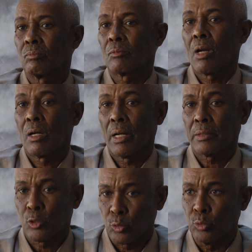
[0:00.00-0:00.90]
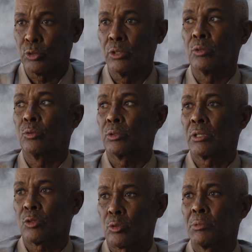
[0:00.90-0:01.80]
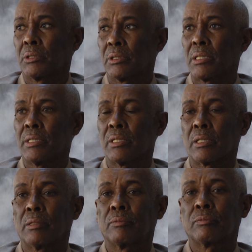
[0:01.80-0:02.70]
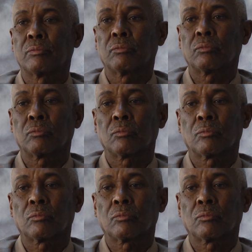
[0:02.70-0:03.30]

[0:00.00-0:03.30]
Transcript: All the people who are part of the brigade, yes.